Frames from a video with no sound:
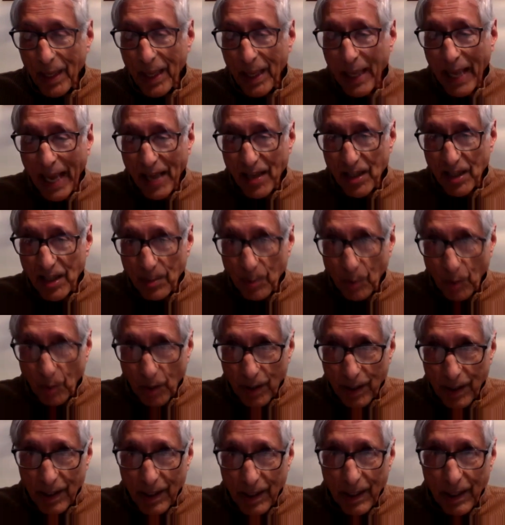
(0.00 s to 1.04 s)
as the
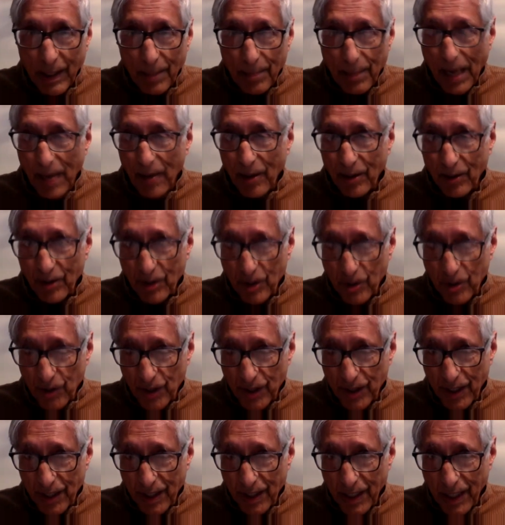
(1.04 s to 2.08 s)
Mughal power
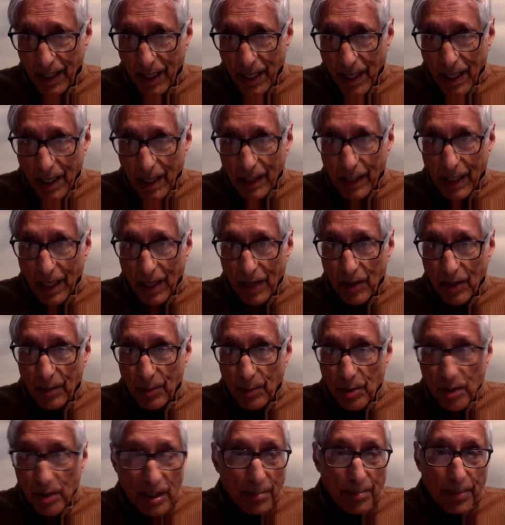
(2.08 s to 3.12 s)
retreated? Now, the
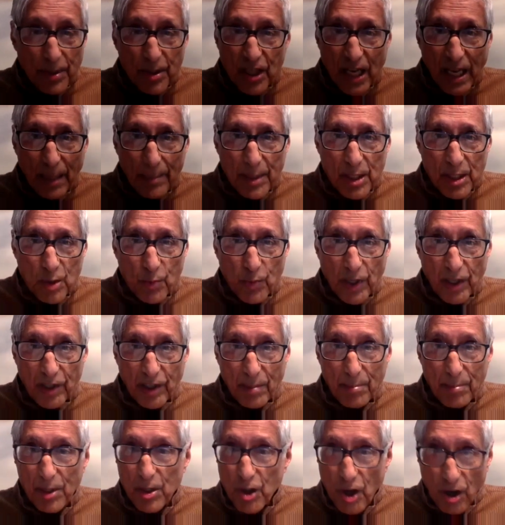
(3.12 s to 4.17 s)
Muslim Punjabis were a
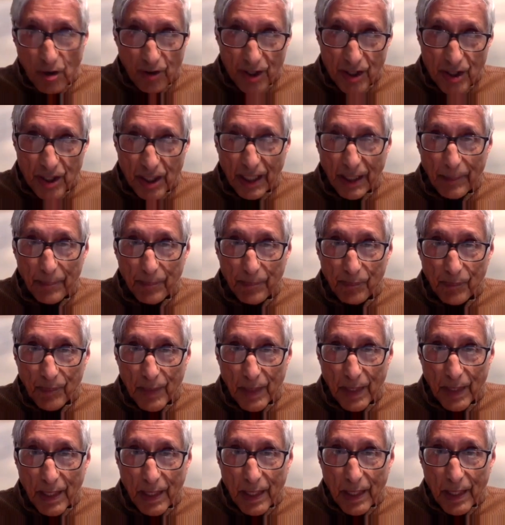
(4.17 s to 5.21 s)
majority.
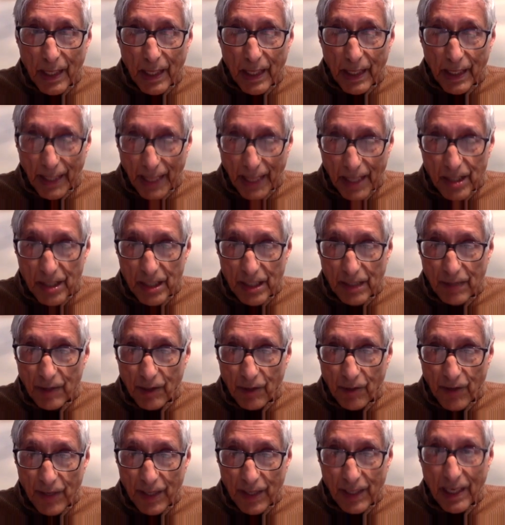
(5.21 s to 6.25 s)
Yes, they were
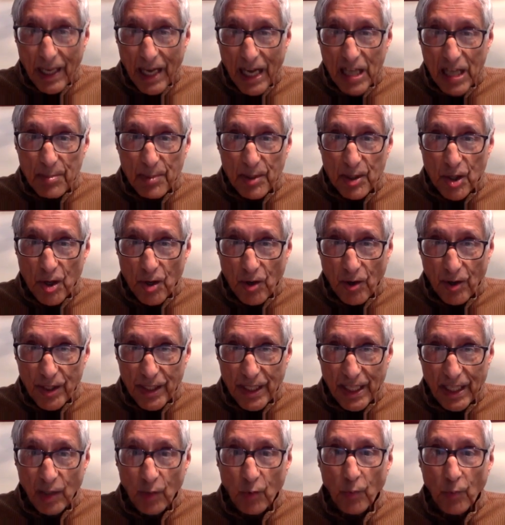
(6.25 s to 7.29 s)
a very large
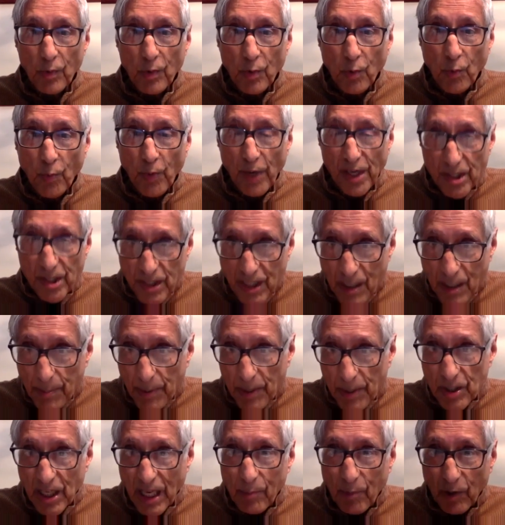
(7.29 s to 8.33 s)
majority in Western
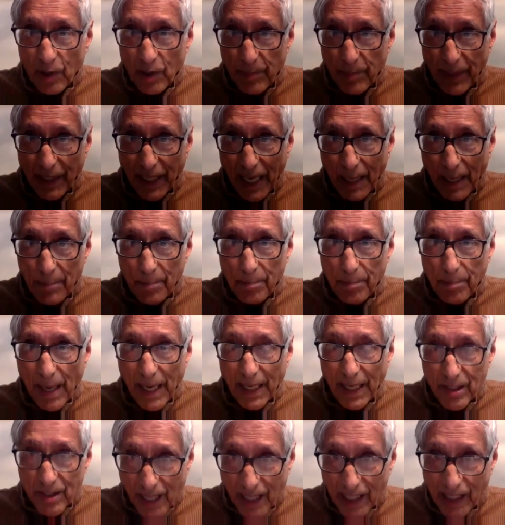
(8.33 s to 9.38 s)
Punjab, what became
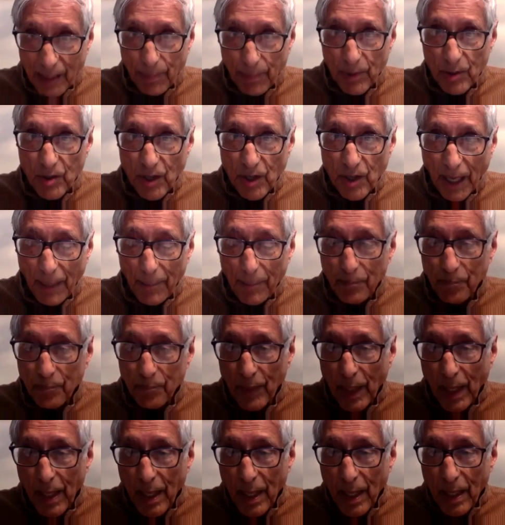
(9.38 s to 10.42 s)
Pakistani Punjab.
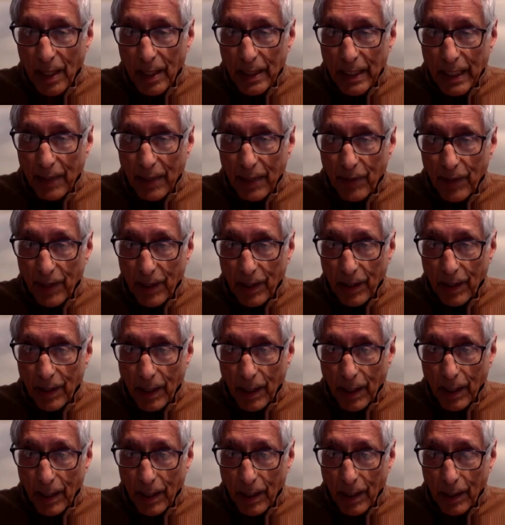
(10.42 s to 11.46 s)
They were
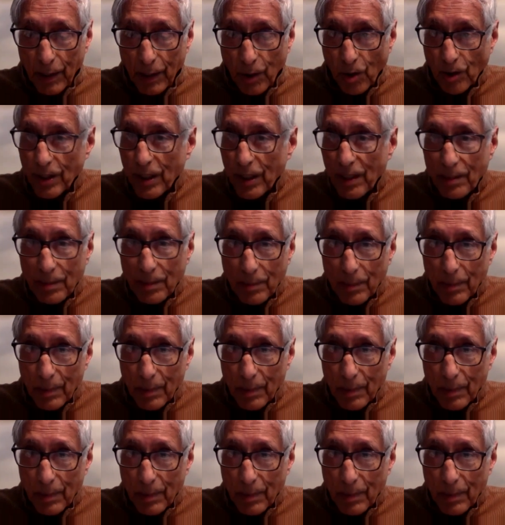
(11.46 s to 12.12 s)
not a